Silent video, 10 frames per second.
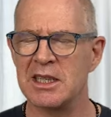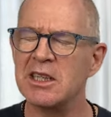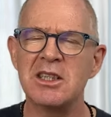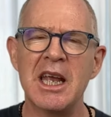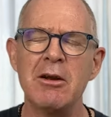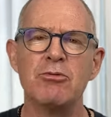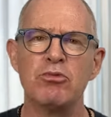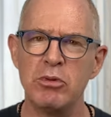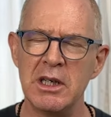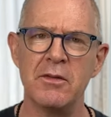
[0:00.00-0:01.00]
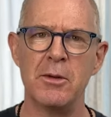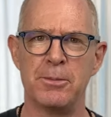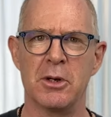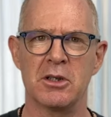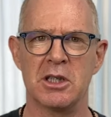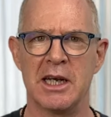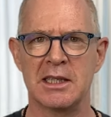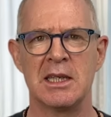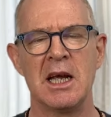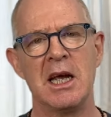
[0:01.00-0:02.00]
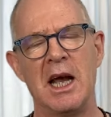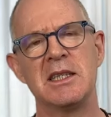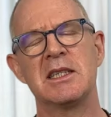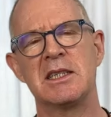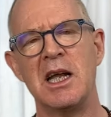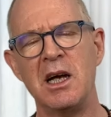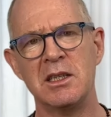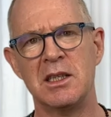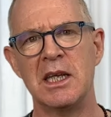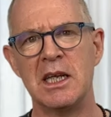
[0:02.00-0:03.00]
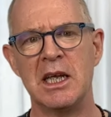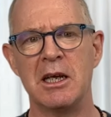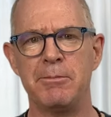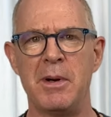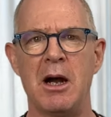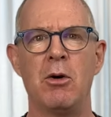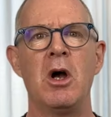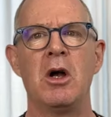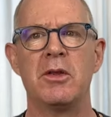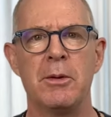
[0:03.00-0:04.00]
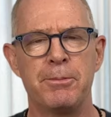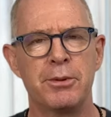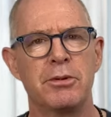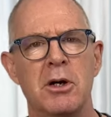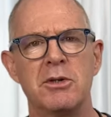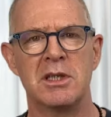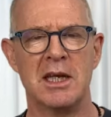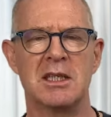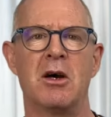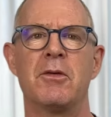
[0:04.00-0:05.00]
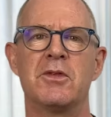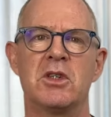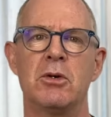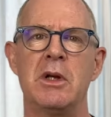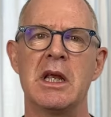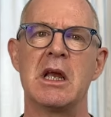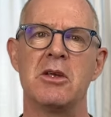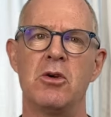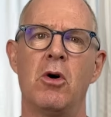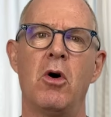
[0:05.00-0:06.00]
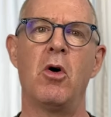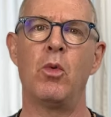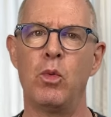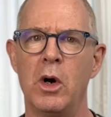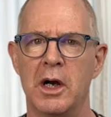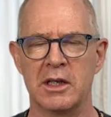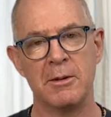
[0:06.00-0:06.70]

Just get rid of the projects and start thinking about the process of doing your work,